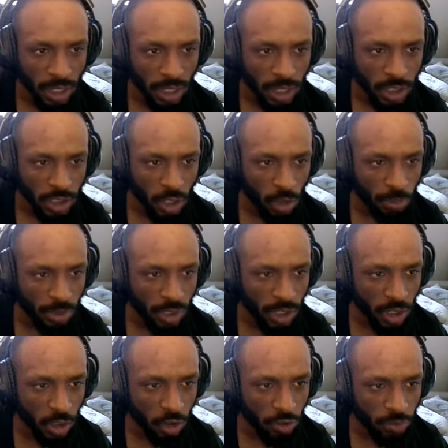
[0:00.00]
Don't be a
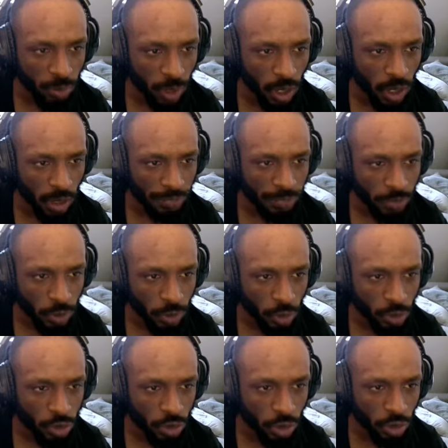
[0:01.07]
goofball,
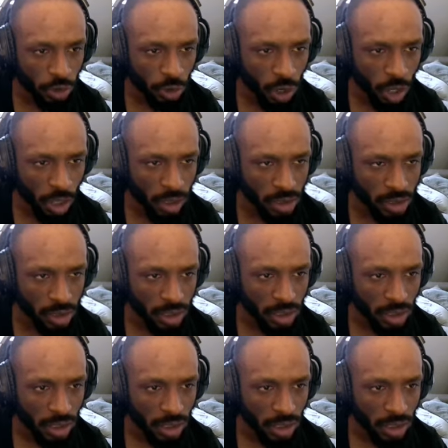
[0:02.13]
use your thralls.